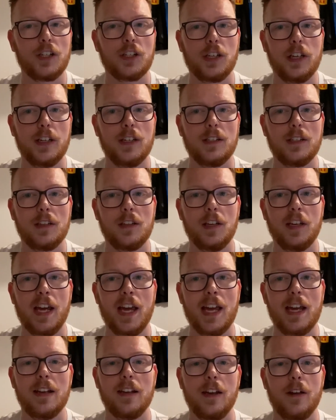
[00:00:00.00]
and into the
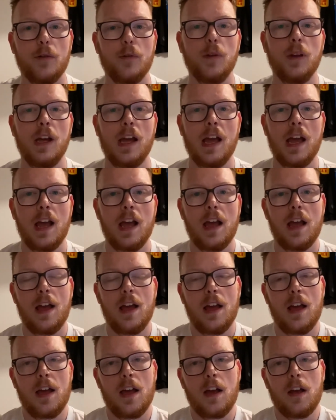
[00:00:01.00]
net. Now,
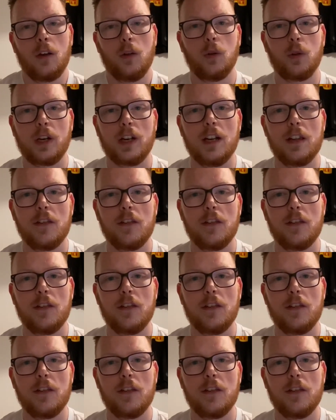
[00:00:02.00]
looking at the